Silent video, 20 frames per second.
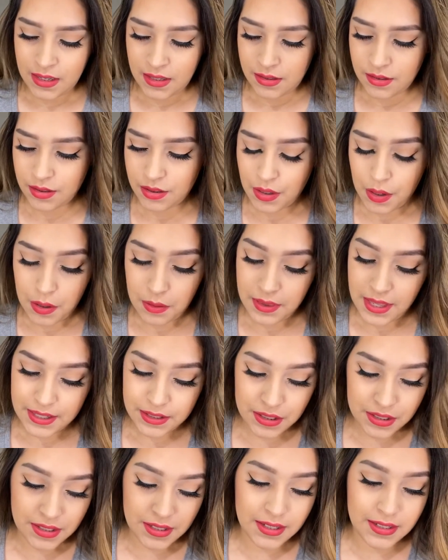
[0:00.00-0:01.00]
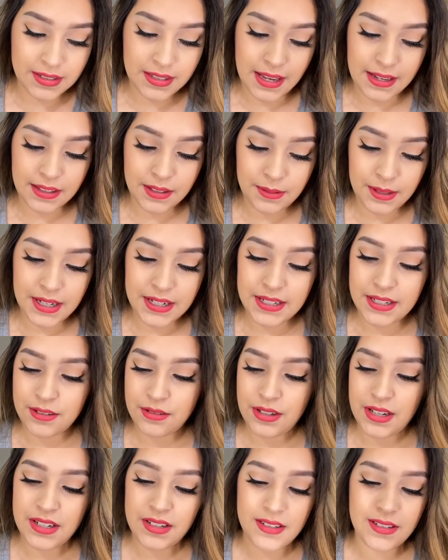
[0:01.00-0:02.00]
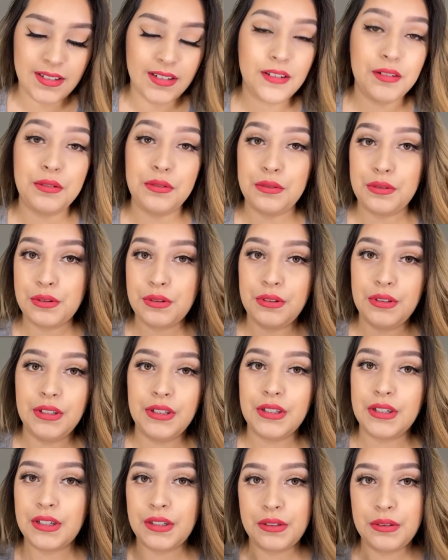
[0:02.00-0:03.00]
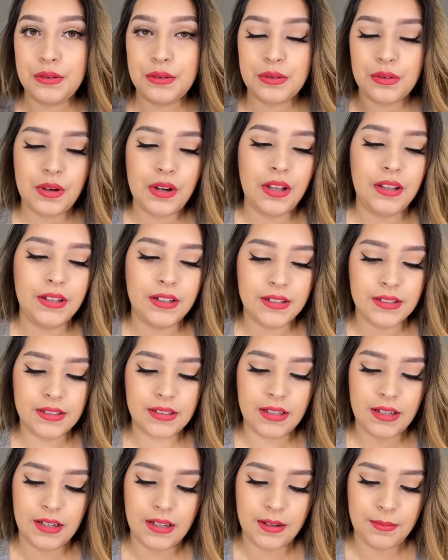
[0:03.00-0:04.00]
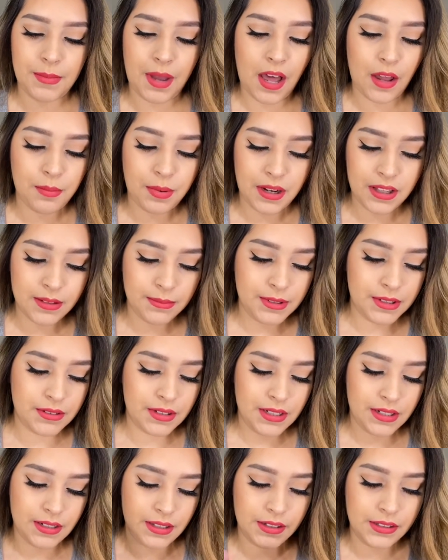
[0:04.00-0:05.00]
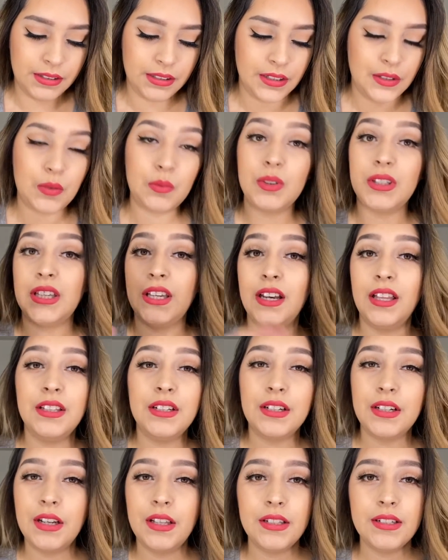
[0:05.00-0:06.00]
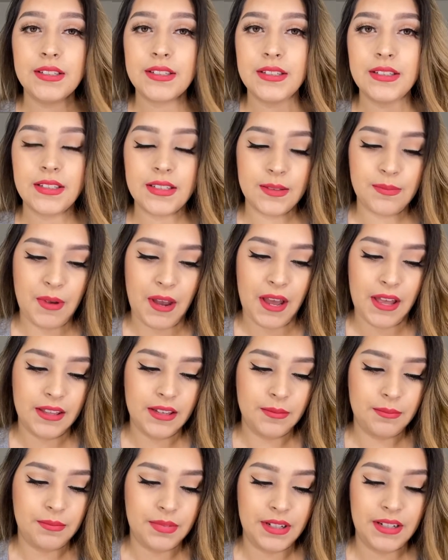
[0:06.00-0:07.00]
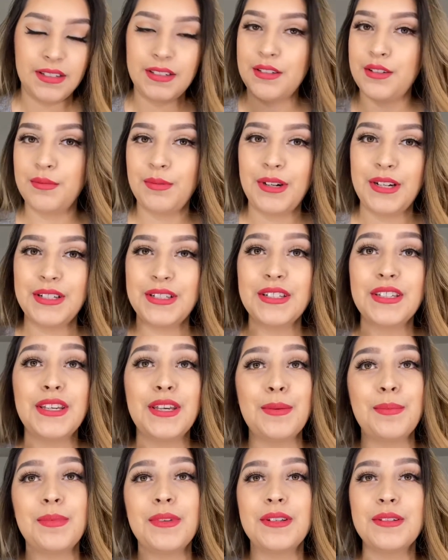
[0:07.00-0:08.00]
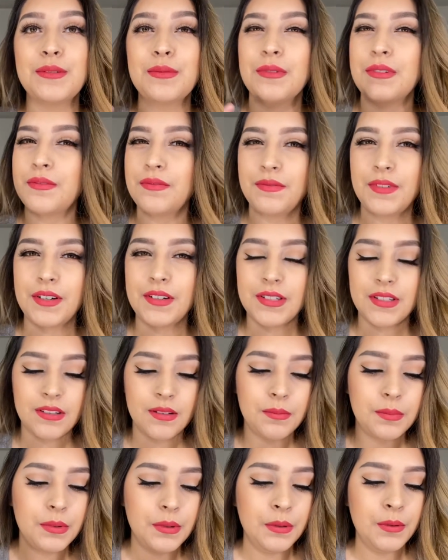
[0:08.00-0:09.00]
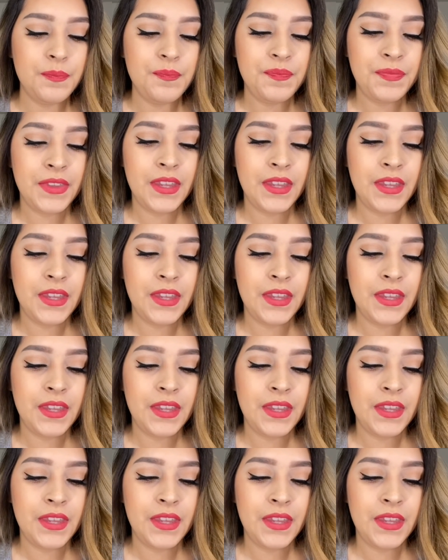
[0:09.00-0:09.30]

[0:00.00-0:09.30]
So that's exactly what I did. So I just did a neutral look, neutral colors. I'll probably be doing another look with the other colors in this palette, but I just wanted to keep this one very simple.